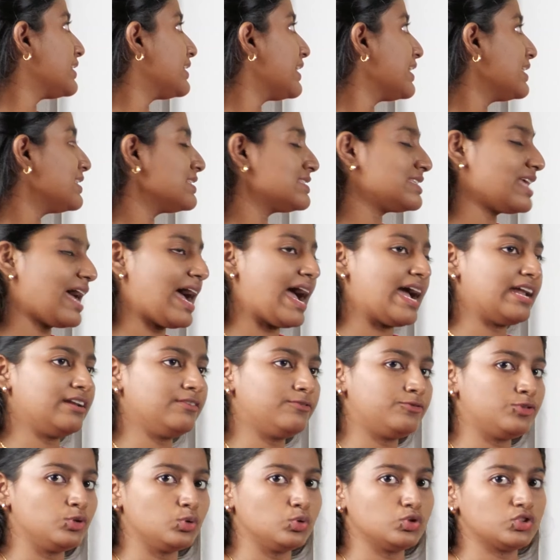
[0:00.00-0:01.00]
tense
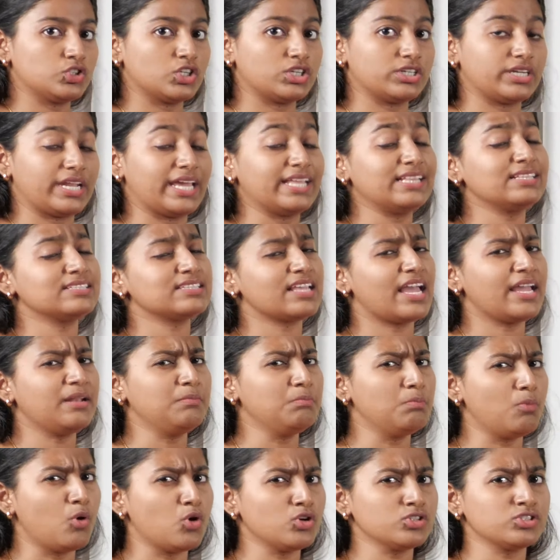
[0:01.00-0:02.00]
and future tense,
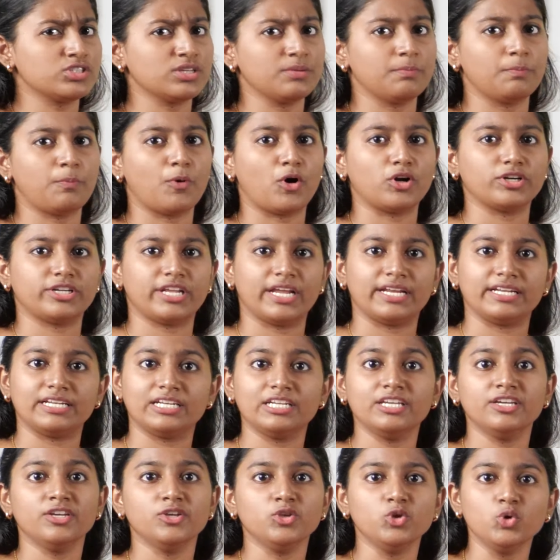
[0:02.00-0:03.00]
and most
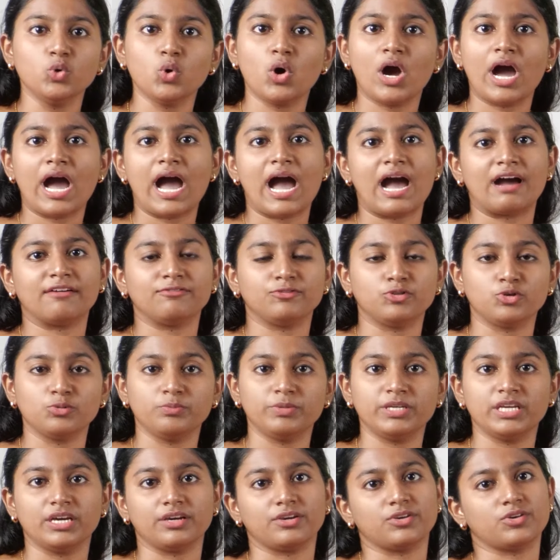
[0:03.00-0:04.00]
importantly, you have to
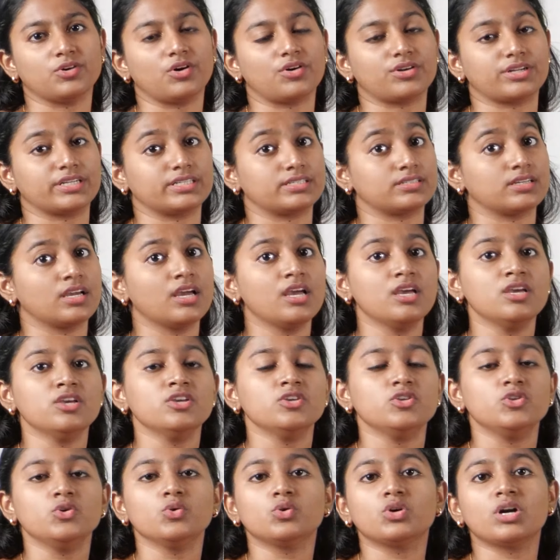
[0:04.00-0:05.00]
be accurate.
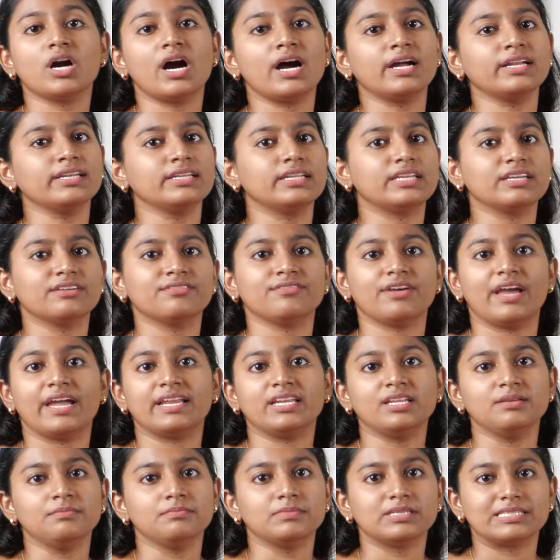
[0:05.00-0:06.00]
You can't give
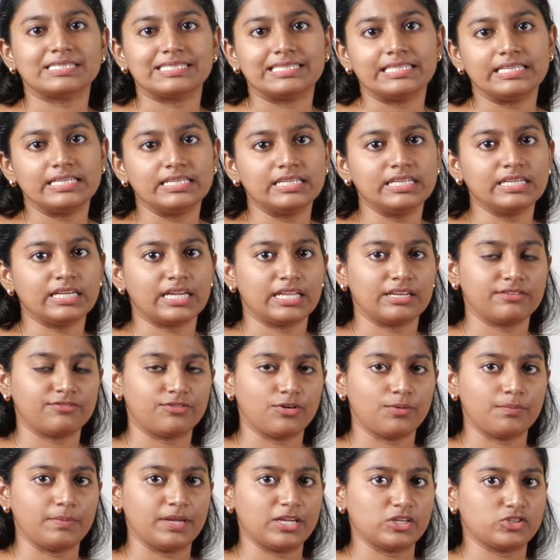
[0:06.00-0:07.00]
any misleading
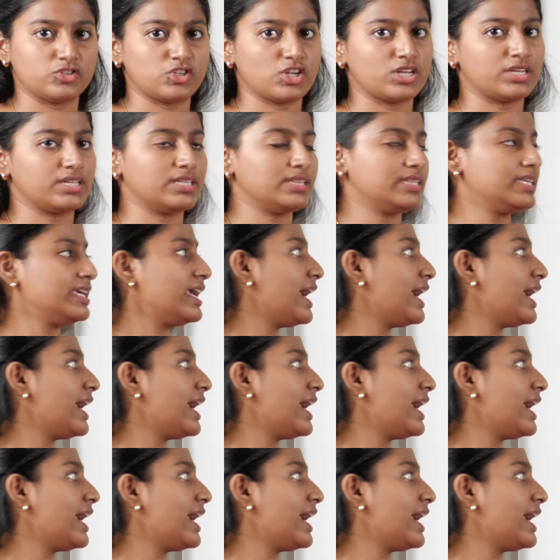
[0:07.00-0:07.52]
information in the